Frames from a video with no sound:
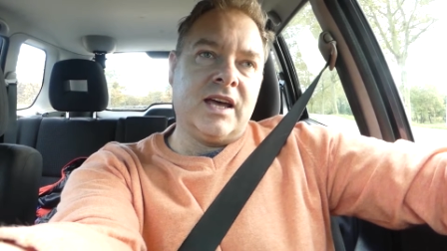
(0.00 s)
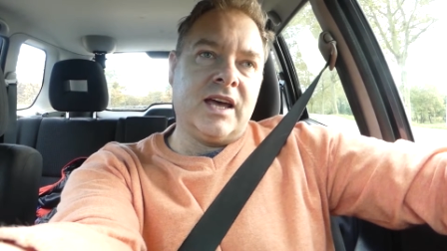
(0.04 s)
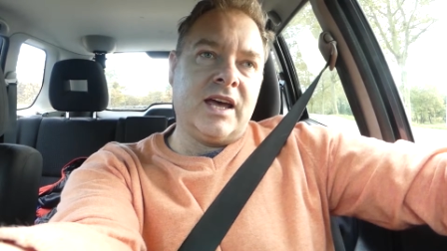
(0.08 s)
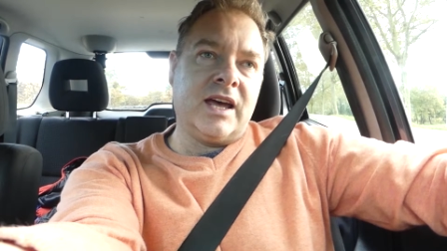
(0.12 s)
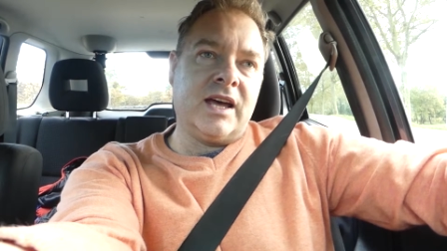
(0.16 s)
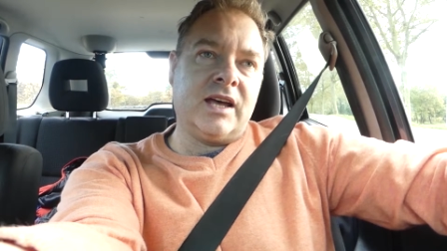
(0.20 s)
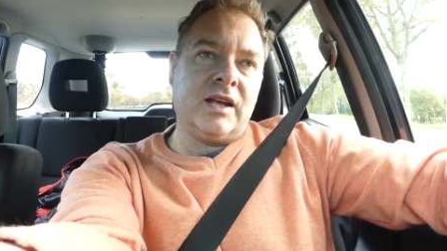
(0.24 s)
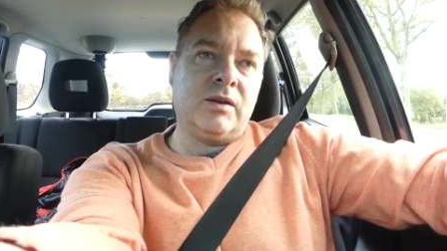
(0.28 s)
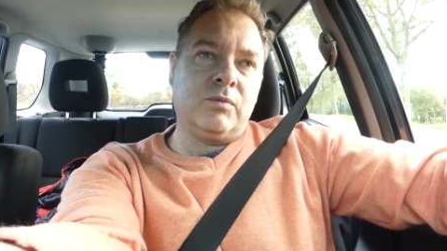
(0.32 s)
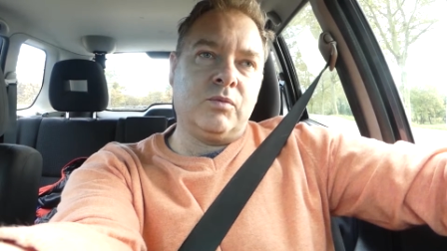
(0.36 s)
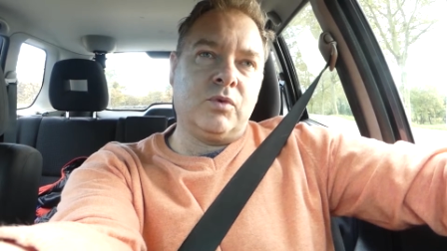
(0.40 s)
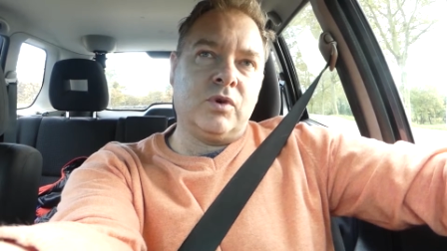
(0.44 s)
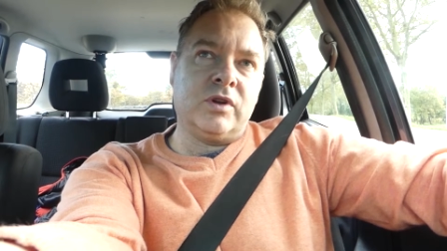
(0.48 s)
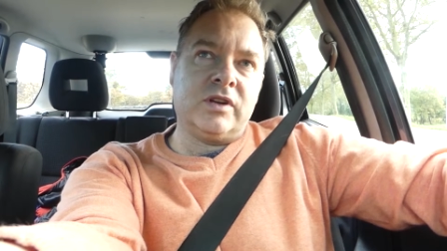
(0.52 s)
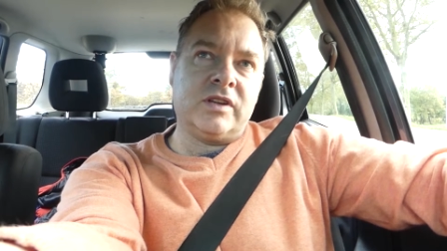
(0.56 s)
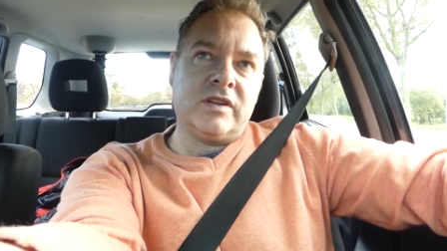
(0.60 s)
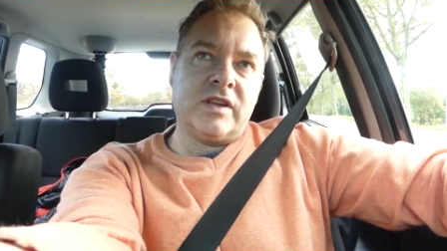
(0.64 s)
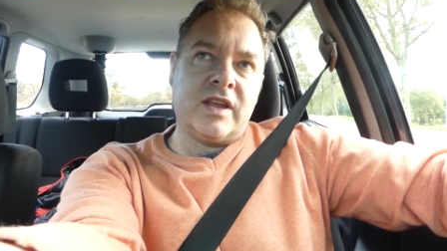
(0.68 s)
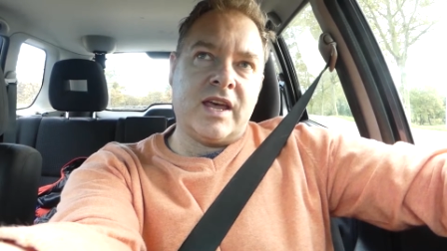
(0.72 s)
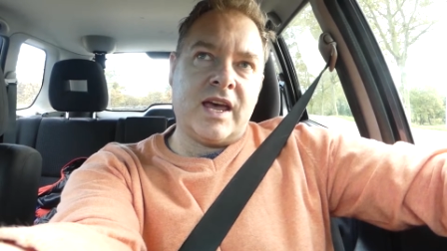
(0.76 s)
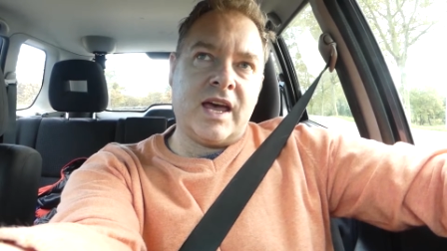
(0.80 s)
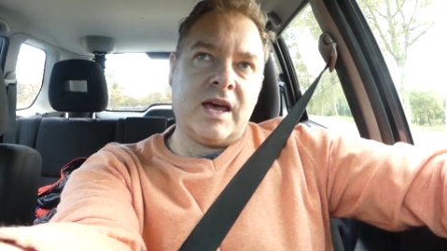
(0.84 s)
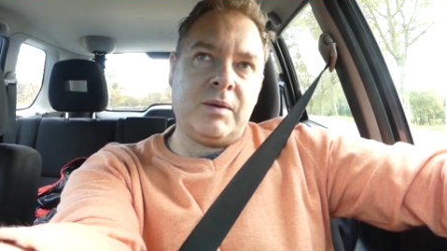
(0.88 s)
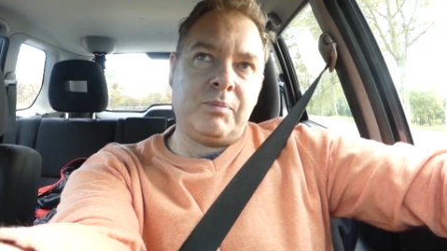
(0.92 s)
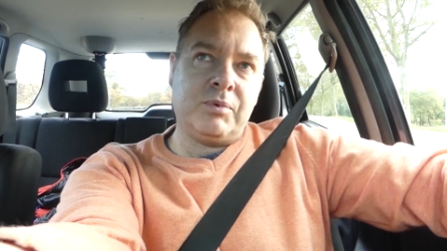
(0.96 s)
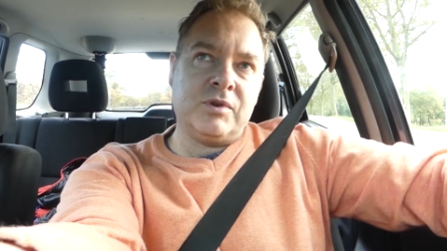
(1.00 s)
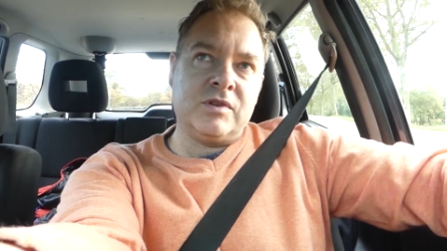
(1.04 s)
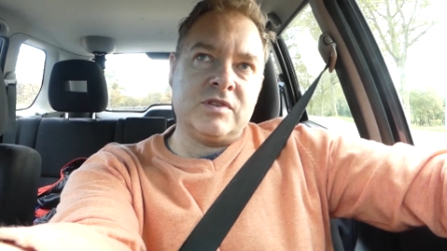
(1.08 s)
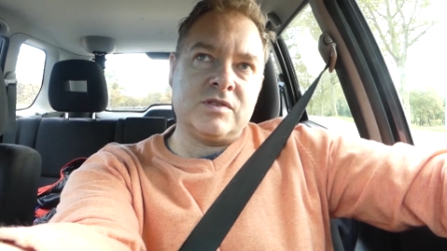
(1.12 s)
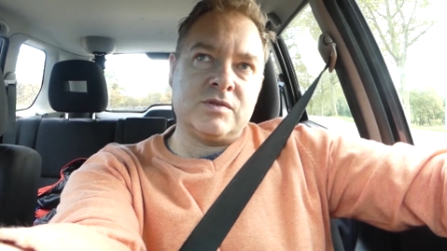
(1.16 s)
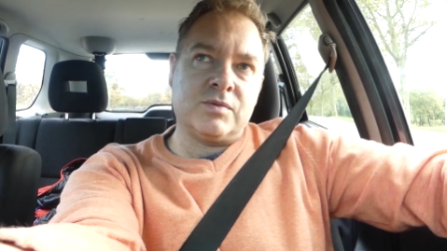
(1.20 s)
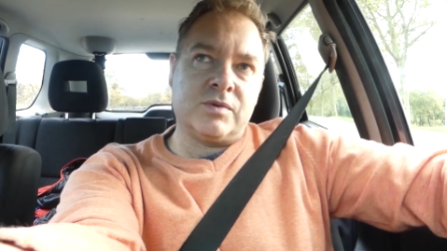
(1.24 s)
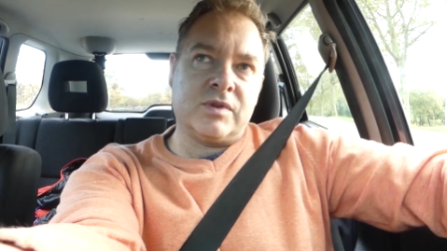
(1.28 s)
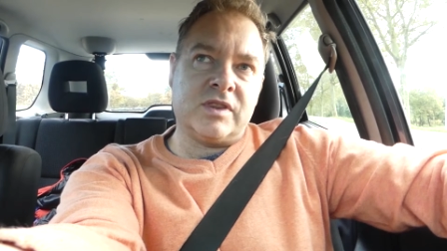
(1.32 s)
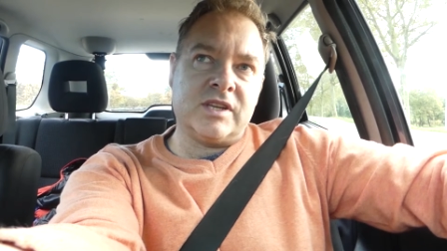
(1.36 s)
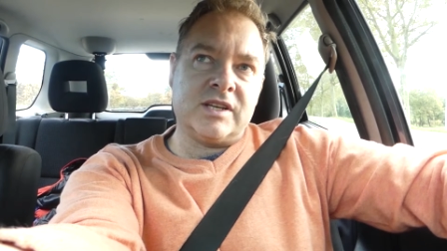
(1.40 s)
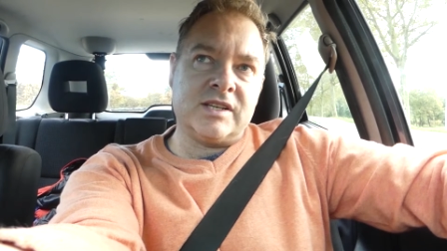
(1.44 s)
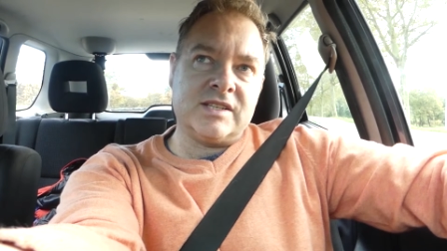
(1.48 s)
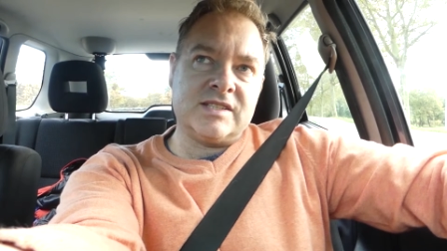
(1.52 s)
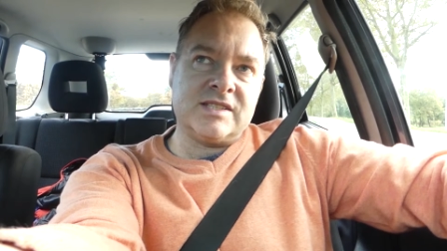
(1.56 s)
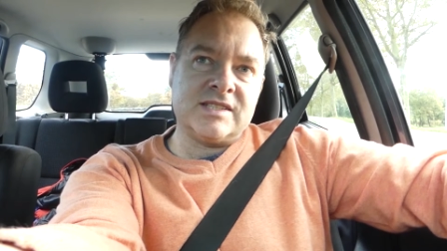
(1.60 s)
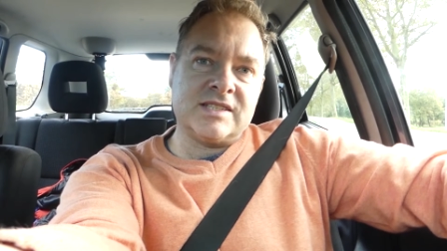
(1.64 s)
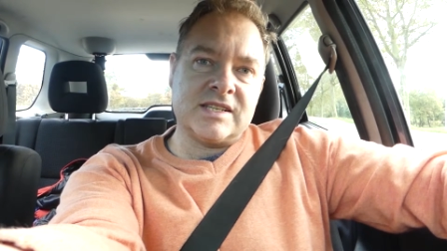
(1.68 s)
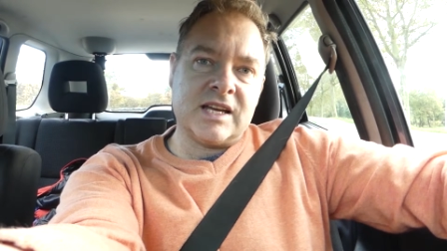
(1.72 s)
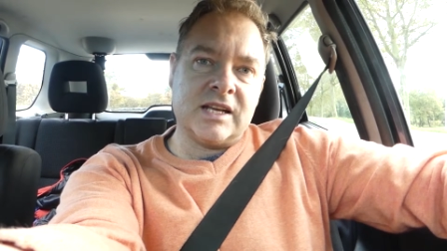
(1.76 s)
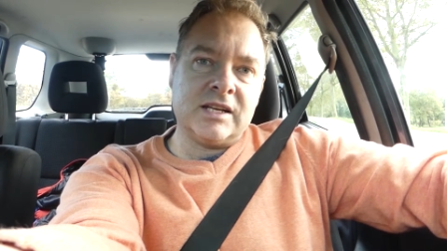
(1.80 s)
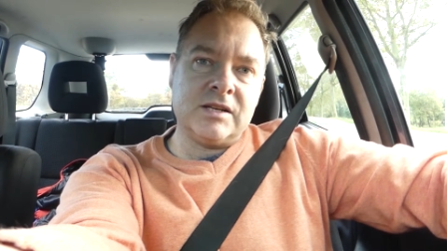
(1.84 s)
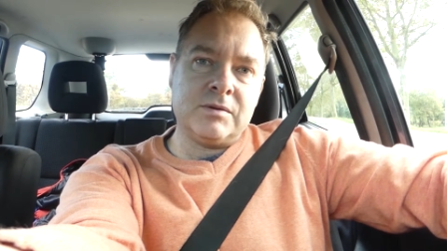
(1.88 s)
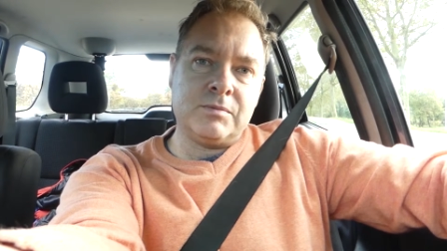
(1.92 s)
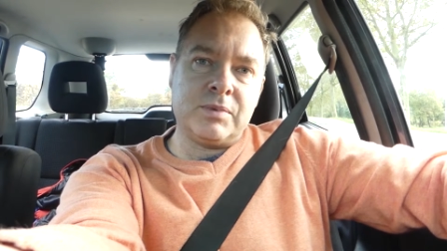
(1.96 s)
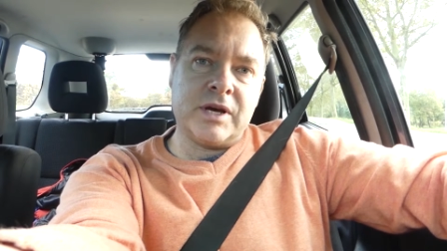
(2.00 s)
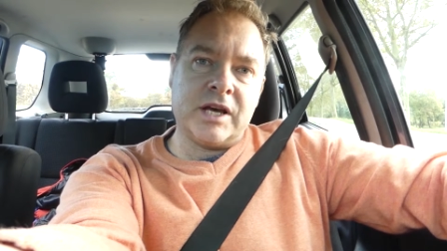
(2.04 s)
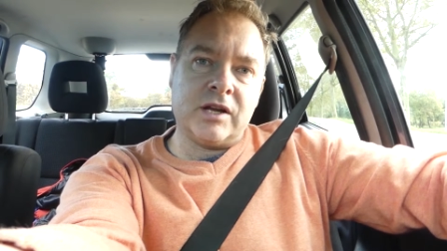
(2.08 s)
and what happens with these sun